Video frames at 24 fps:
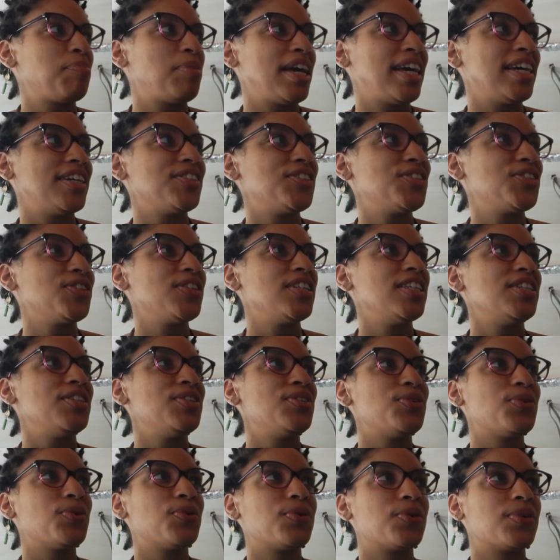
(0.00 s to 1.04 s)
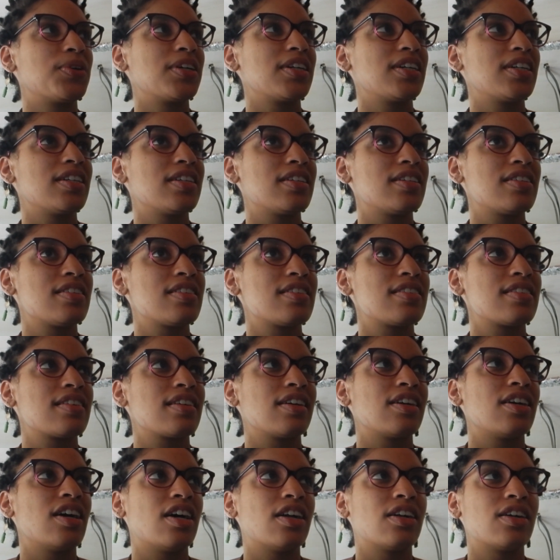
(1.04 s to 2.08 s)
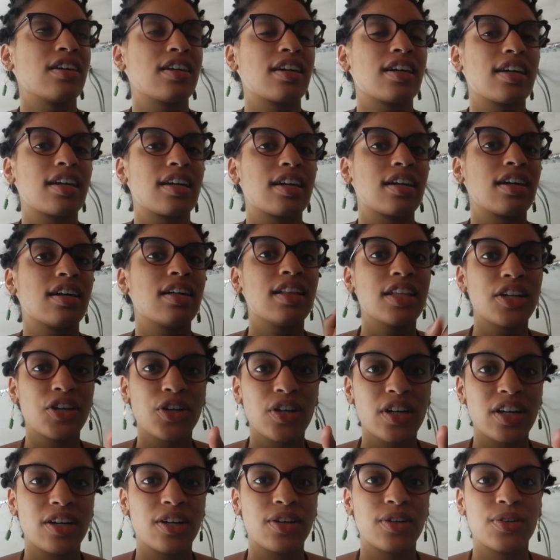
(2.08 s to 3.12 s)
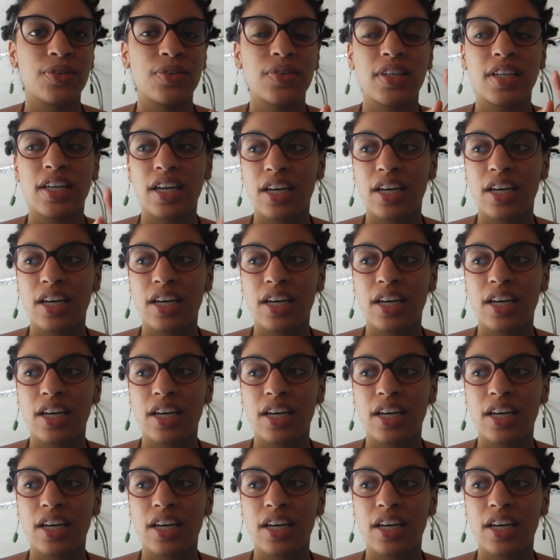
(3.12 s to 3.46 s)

pantry doors got a clear coat